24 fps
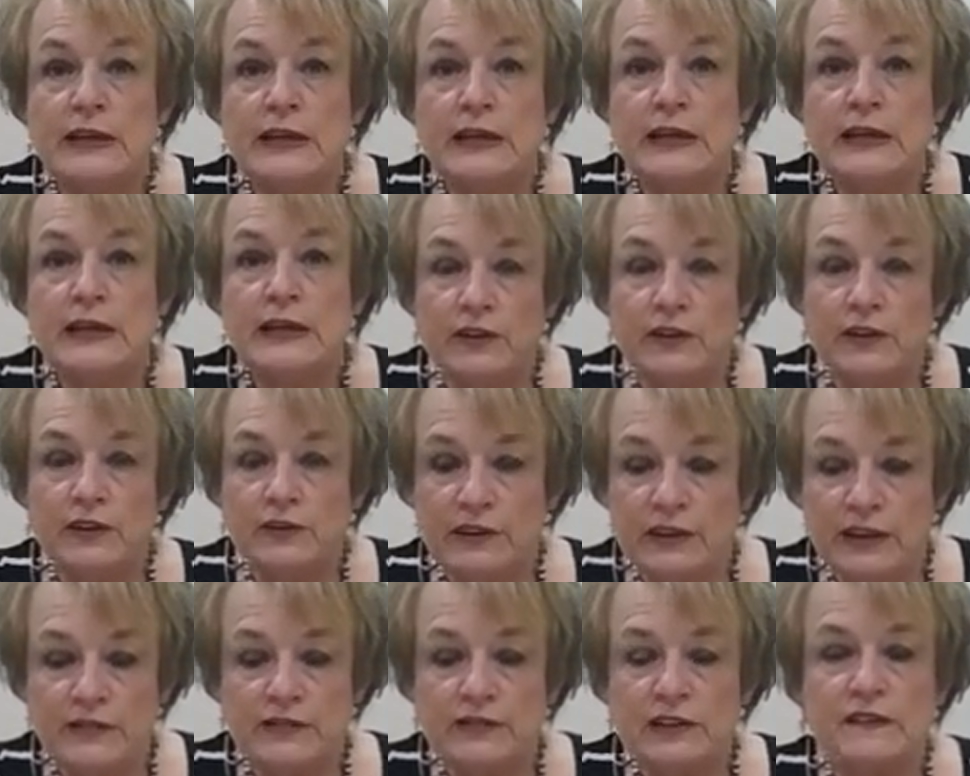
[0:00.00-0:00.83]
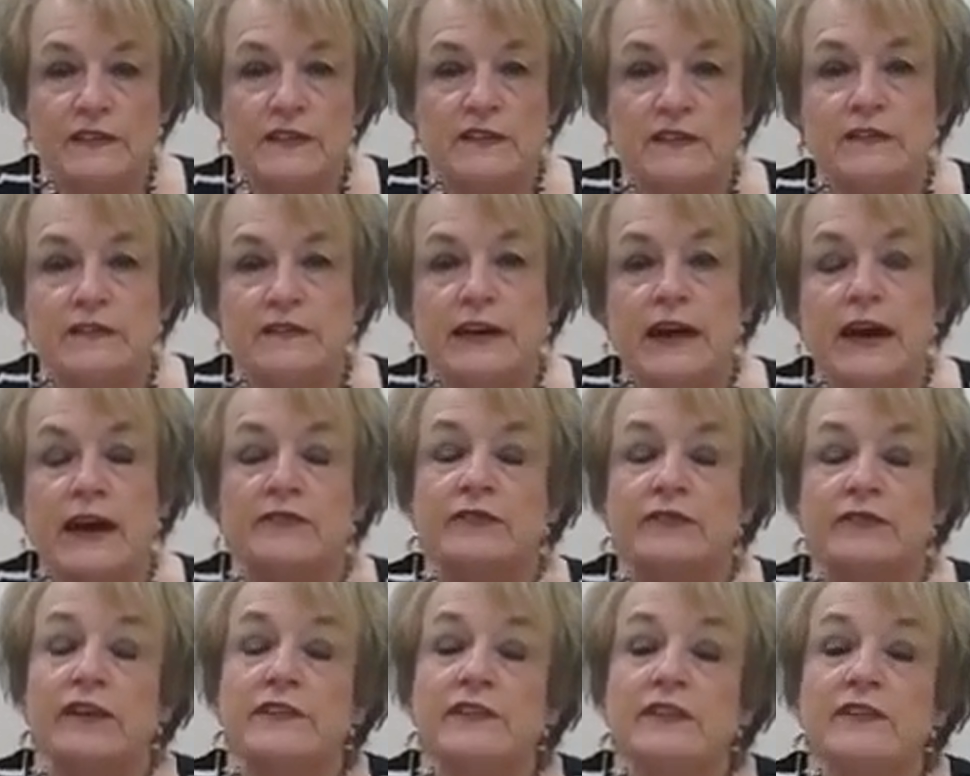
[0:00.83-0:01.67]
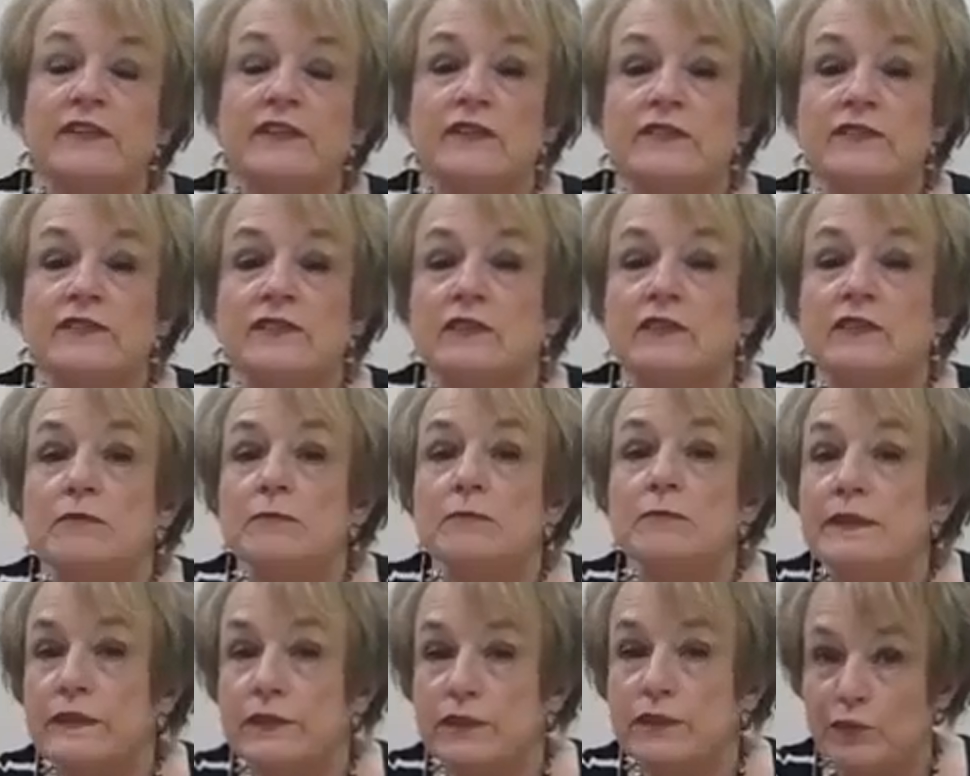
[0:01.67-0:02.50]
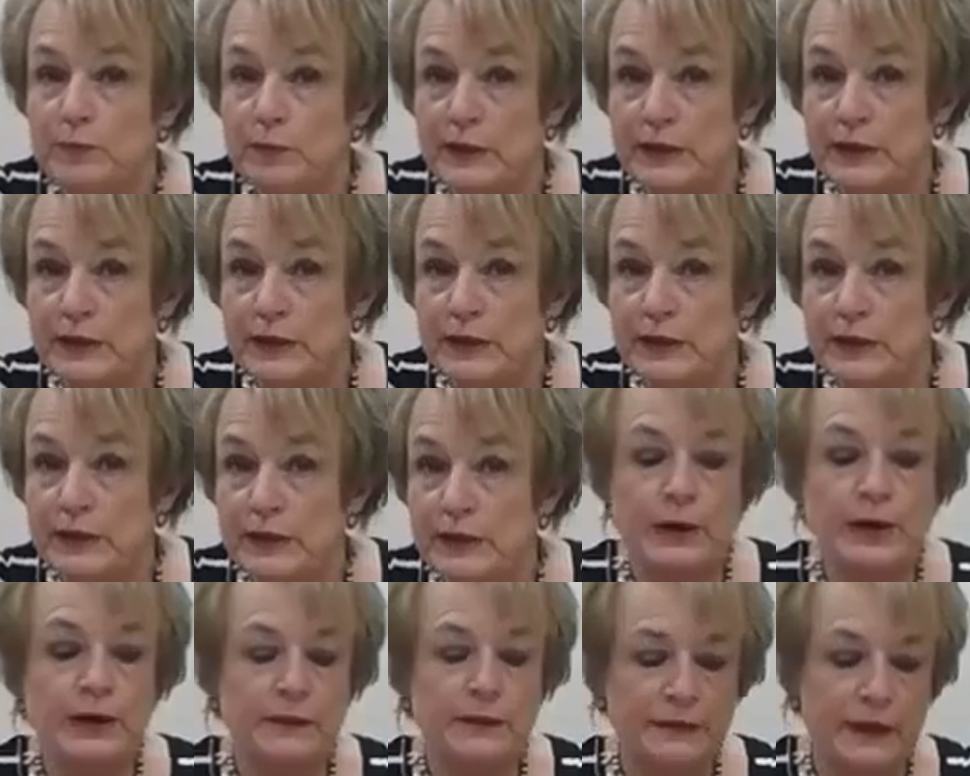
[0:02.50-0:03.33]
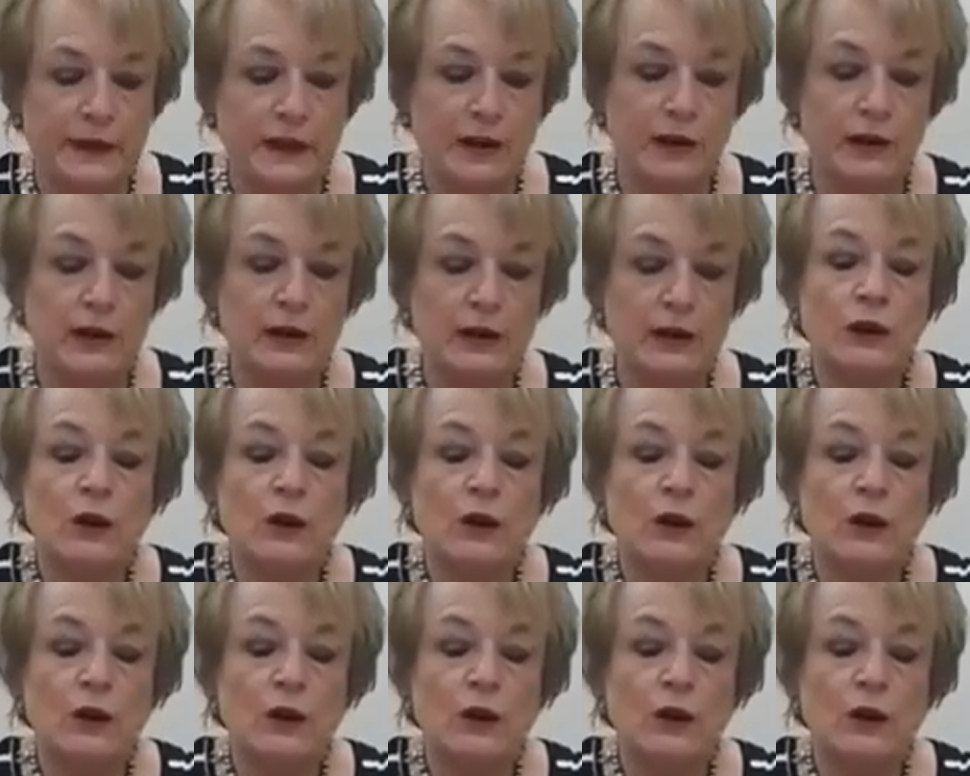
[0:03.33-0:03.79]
they are testing the staff. Now, this doesn't mean that there's been an outbreak there.